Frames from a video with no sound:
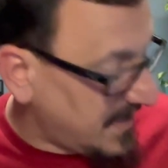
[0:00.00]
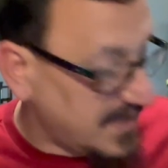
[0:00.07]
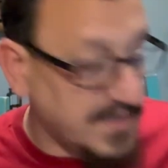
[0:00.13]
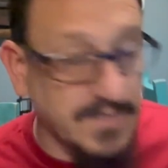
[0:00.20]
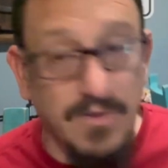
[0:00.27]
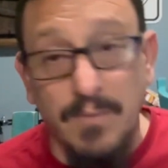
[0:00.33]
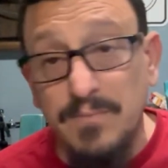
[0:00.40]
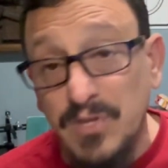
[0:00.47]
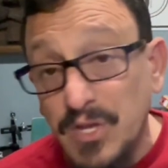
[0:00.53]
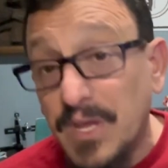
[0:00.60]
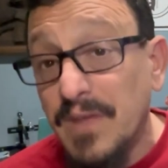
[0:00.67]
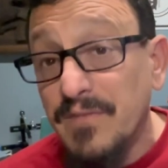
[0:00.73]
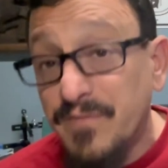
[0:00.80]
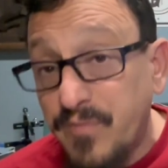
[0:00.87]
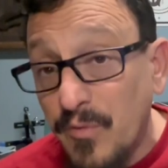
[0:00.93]
So I'm
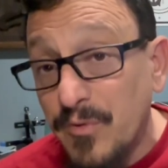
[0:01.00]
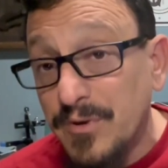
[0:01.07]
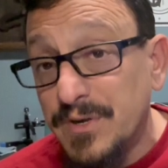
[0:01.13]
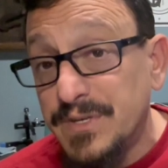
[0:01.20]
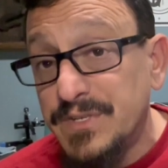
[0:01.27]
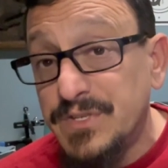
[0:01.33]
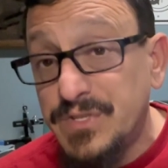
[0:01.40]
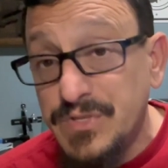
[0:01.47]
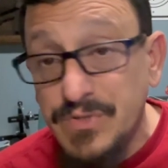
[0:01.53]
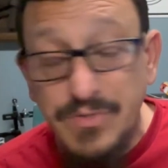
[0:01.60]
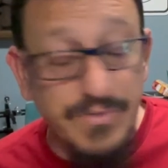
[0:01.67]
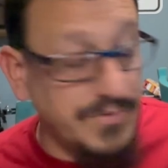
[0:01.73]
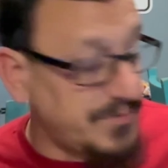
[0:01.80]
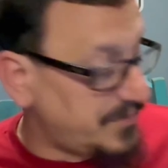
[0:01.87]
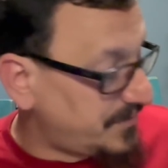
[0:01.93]
looking forward
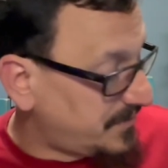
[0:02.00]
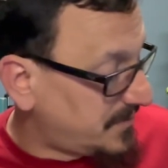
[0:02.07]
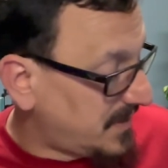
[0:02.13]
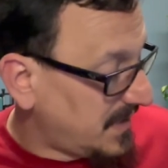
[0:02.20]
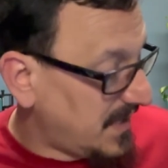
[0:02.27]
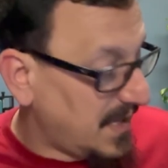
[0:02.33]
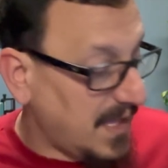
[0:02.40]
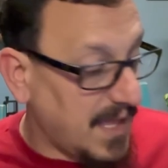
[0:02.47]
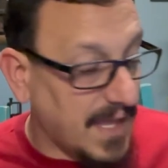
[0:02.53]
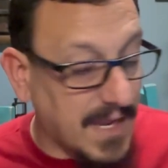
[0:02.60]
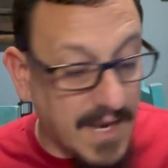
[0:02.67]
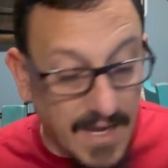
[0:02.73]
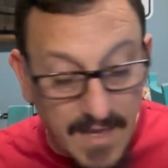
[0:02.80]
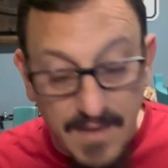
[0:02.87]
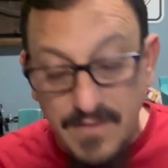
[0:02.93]
to
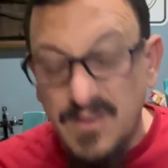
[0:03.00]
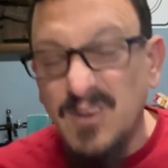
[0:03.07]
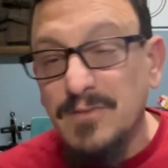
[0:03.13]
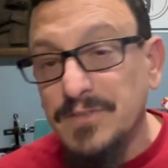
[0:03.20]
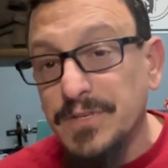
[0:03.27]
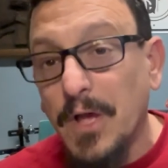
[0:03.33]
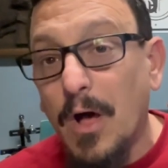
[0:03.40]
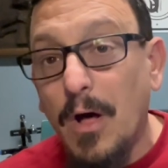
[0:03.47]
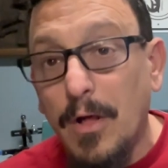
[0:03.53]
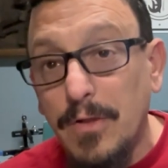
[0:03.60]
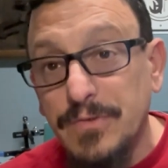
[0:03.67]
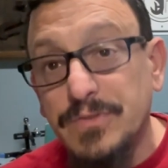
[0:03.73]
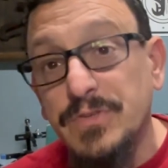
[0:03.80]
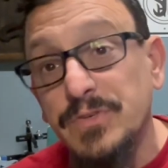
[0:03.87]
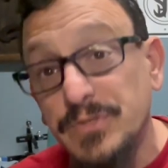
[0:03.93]
getting those
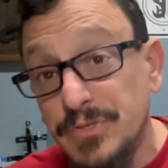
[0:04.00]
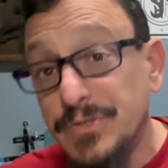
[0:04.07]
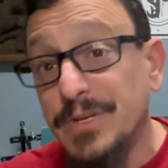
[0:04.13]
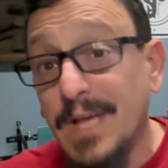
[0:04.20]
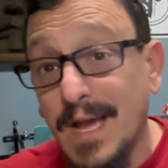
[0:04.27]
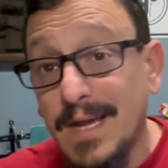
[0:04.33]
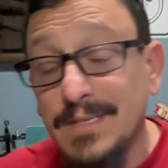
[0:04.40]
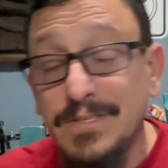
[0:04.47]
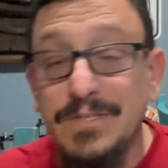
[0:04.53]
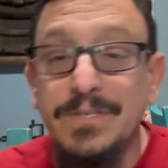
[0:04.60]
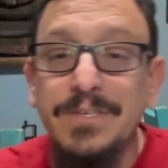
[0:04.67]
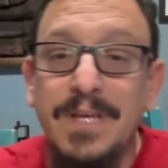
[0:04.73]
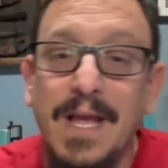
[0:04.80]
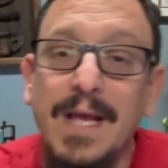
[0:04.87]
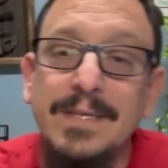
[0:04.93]
all to you guys so
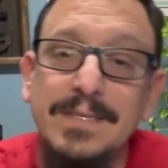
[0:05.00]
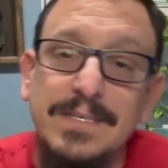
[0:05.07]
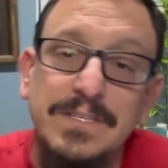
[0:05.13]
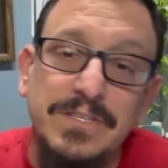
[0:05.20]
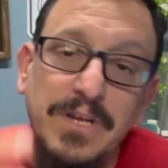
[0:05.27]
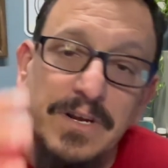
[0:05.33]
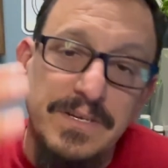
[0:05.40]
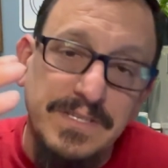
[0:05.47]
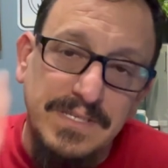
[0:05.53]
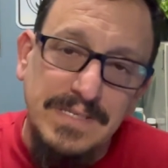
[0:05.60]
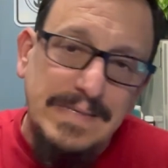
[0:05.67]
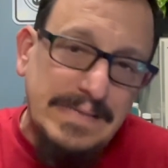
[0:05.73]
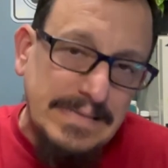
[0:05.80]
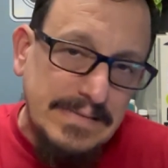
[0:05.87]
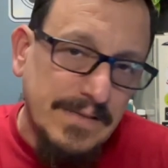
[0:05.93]
you guys can start
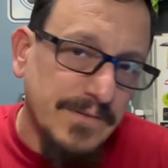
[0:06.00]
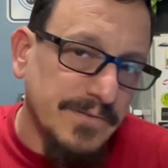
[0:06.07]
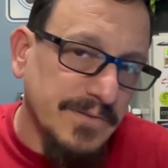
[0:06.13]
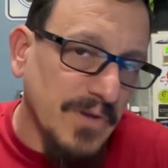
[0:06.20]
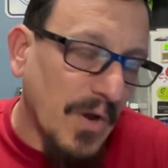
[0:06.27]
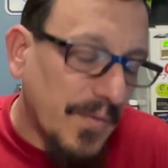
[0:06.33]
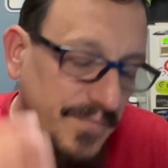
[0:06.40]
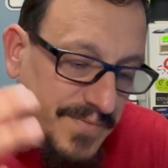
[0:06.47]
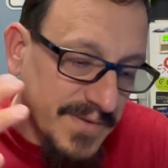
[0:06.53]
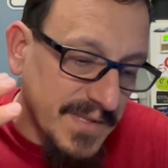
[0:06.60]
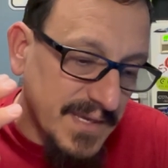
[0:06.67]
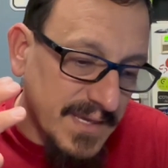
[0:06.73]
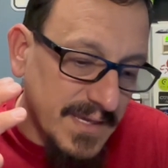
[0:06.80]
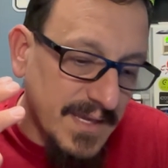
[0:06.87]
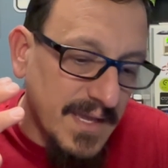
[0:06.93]
seeing those.
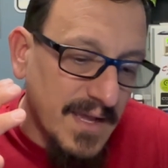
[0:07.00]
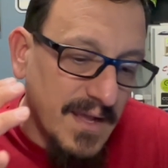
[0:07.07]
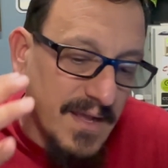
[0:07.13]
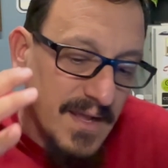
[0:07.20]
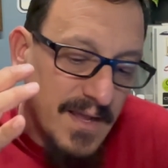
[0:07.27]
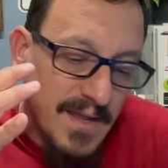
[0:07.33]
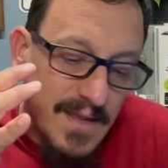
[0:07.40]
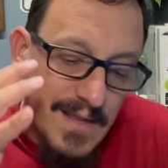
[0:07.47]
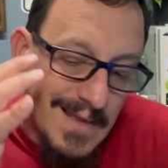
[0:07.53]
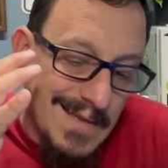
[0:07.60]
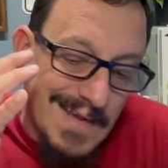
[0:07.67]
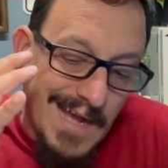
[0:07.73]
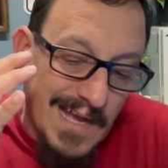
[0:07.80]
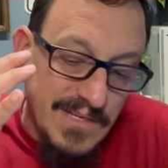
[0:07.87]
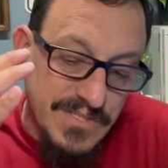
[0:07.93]
Hopefully
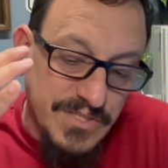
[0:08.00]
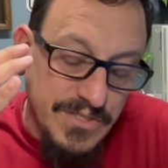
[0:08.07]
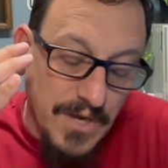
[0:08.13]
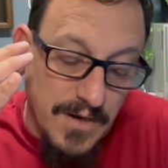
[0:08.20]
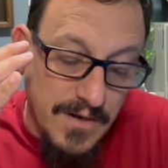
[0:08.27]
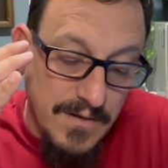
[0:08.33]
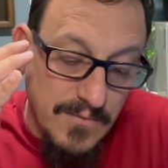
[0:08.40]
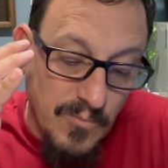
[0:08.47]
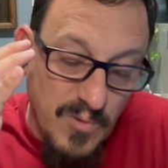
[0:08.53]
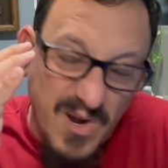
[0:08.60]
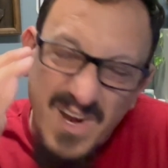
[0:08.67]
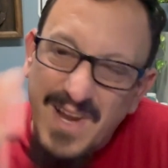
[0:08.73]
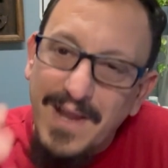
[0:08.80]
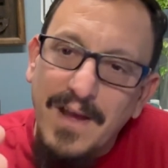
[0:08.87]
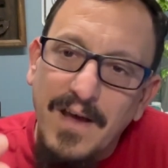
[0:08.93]
I'll start
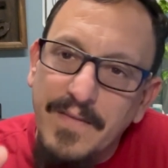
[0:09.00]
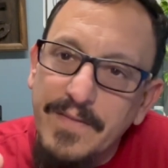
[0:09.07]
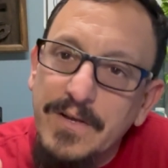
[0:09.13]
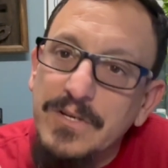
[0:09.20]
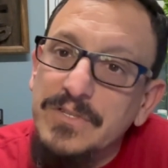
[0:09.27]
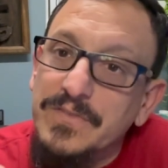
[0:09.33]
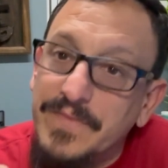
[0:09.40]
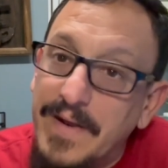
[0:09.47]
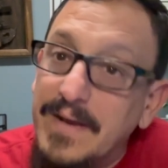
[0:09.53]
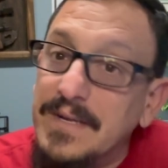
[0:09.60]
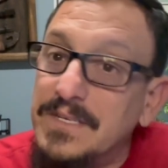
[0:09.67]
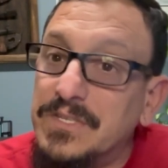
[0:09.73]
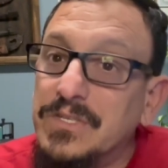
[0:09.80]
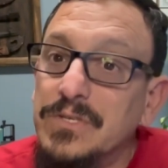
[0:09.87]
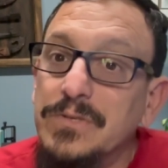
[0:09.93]
working on those
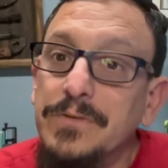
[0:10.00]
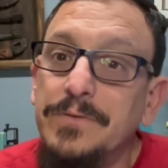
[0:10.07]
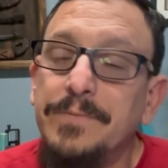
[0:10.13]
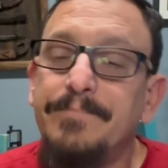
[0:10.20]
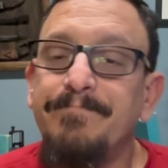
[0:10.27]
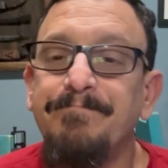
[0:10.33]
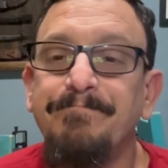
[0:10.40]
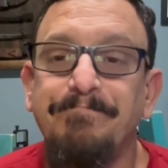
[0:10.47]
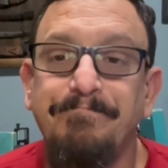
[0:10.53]
very soon,